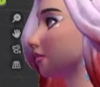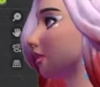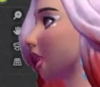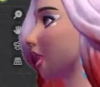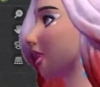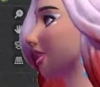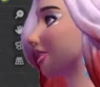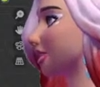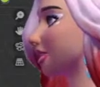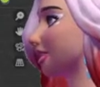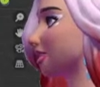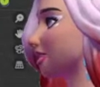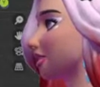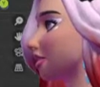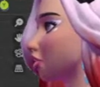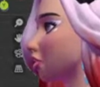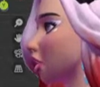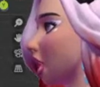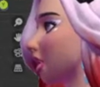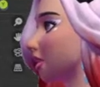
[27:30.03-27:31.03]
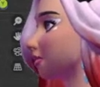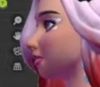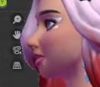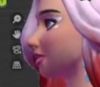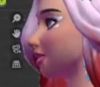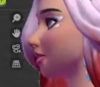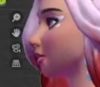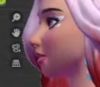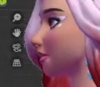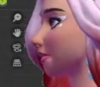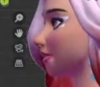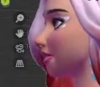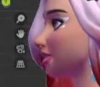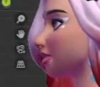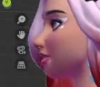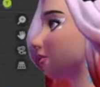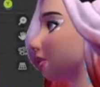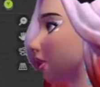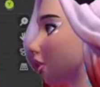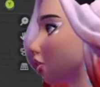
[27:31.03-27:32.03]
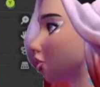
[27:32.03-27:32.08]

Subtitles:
I need to assign material to it, don't I?